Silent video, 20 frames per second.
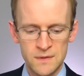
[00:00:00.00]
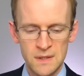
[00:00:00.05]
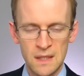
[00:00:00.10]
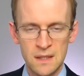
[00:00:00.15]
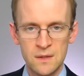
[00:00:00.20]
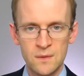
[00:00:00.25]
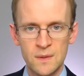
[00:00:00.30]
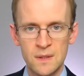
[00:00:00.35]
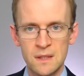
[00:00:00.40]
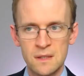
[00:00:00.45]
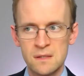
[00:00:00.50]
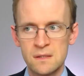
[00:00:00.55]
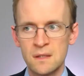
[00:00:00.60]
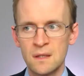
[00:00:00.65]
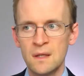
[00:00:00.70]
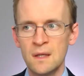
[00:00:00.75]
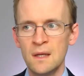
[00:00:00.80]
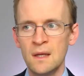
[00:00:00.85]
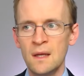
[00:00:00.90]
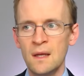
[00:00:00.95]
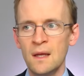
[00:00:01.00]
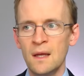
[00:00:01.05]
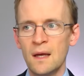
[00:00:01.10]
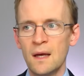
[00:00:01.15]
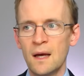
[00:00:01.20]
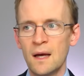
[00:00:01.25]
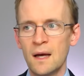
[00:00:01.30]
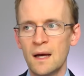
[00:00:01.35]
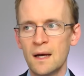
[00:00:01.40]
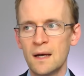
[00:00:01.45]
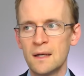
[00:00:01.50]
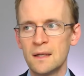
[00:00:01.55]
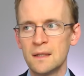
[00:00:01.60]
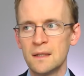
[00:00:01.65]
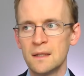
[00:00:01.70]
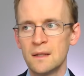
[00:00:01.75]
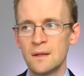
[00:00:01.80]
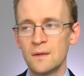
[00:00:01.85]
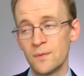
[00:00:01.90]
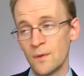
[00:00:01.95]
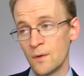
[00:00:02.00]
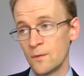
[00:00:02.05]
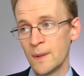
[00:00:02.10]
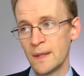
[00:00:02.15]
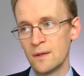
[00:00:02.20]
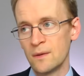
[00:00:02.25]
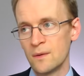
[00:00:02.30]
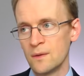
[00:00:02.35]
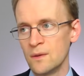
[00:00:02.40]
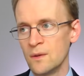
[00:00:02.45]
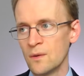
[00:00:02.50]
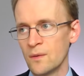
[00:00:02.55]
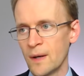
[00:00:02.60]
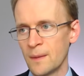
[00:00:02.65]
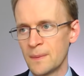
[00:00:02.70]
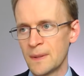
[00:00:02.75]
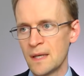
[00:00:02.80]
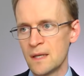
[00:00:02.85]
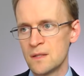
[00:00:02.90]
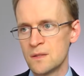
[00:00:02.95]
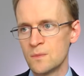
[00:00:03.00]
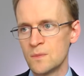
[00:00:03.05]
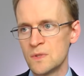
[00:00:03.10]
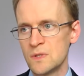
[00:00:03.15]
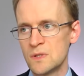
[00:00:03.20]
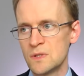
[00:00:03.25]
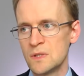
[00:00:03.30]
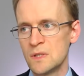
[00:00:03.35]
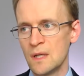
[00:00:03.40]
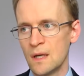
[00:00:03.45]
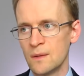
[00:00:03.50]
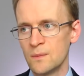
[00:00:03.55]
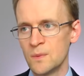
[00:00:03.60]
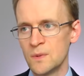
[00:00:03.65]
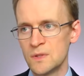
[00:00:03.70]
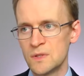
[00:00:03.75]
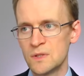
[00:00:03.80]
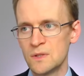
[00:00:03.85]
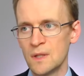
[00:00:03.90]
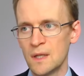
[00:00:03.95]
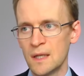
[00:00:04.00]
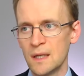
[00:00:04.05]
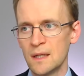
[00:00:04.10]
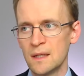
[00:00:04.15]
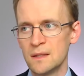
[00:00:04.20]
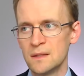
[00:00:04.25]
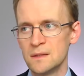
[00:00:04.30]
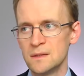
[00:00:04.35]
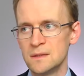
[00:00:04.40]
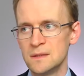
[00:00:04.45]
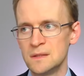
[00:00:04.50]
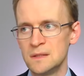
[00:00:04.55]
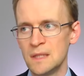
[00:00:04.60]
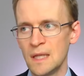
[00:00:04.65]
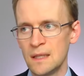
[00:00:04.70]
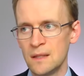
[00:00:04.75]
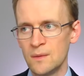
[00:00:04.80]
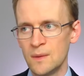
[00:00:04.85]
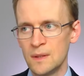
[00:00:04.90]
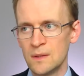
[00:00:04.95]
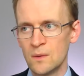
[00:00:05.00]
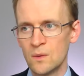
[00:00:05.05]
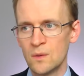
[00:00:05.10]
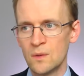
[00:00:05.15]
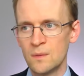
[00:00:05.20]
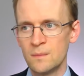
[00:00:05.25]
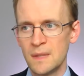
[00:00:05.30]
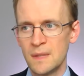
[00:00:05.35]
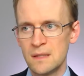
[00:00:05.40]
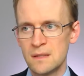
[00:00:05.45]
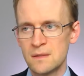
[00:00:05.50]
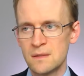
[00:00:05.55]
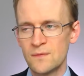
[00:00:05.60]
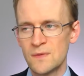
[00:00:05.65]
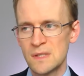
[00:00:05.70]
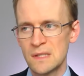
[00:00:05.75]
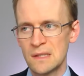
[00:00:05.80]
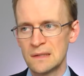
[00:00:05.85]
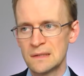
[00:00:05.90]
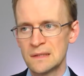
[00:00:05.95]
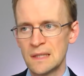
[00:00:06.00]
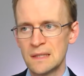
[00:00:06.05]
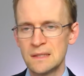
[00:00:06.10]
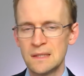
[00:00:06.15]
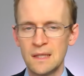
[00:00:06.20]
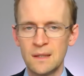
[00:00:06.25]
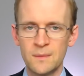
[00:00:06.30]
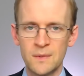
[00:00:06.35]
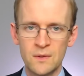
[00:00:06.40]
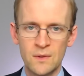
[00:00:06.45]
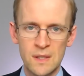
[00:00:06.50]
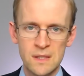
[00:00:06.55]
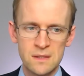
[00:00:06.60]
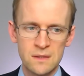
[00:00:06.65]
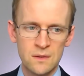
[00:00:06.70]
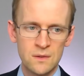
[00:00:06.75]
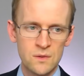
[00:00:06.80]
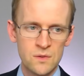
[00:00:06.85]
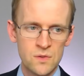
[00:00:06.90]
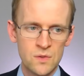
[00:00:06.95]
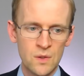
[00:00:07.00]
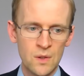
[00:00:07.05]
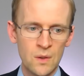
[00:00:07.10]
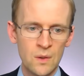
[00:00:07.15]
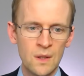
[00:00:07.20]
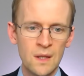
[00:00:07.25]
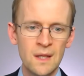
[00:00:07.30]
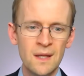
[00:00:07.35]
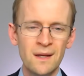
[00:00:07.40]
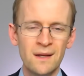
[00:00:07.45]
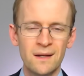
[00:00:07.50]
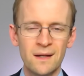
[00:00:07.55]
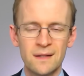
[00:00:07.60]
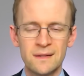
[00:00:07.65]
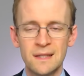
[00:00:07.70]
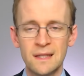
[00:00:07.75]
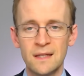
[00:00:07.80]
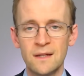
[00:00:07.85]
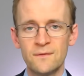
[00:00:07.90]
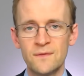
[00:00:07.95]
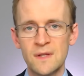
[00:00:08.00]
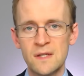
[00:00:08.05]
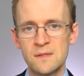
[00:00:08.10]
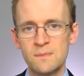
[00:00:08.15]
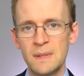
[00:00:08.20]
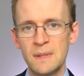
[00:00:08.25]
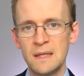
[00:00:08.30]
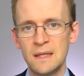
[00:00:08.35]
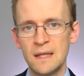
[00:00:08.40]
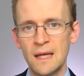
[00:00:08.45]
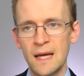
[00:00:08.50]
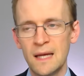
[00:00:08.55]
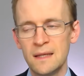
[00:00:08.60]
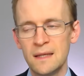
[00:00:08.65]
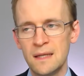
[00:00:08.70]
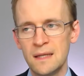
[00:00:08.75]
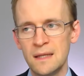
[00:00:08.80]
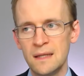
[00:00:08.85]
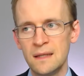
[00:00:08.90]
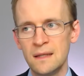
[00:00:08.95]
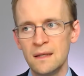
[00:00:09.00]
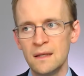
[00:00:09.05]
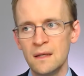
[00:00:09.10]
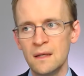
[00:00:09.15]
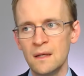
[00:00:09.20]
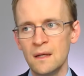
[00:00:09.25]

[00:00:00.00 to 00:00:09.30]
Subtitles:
genuineness, of whether your application was genuine or a means of facilitating immigration control. I think if there's been any